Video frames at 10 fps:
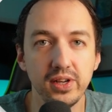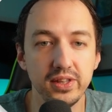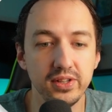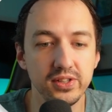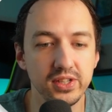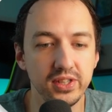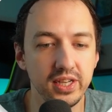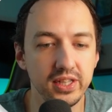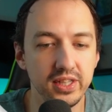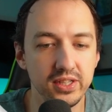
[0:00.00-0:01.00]
Uh, there's a
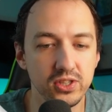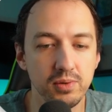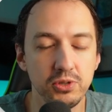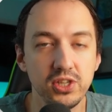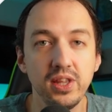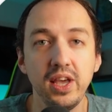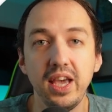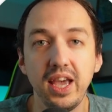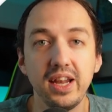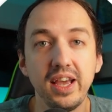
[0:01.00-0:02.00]
link in the description,
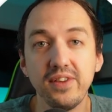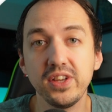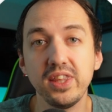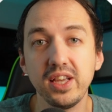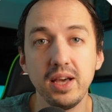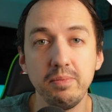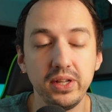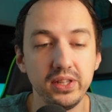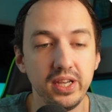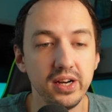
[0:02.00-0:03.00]
and everything I
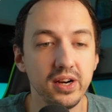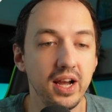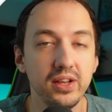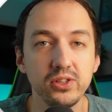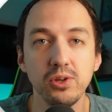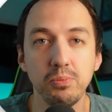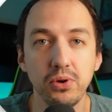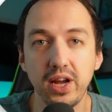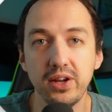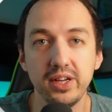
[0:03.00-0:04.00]
build here I also
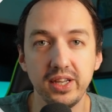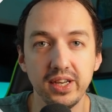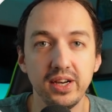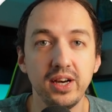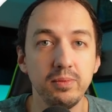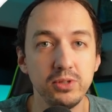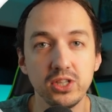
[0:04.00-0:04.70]
put out on GitHub,